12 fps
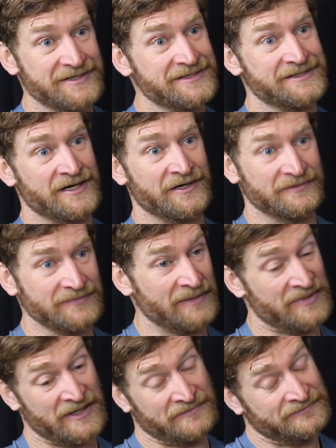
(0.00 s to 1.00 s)
So, I
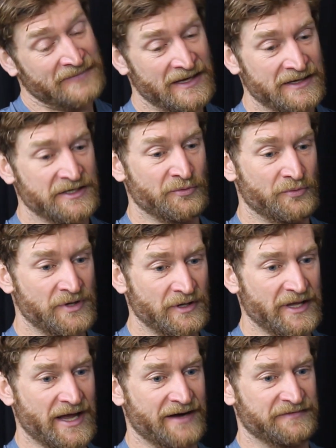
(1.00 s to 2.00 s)
mean, you
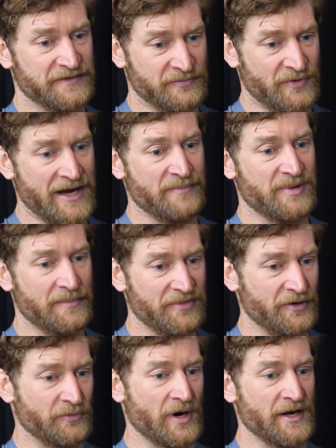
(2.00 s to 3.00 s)
really have to ramp up
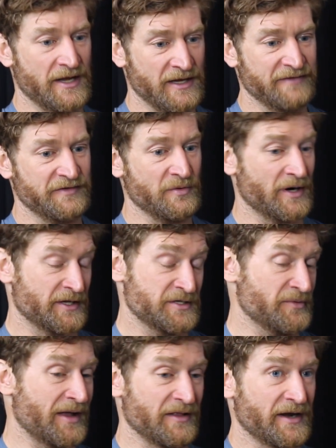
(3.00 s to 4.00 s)
the running if you want to
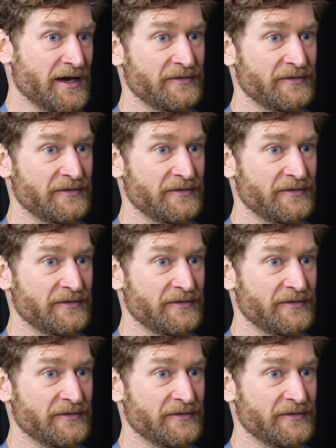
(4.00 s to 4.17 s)
do well in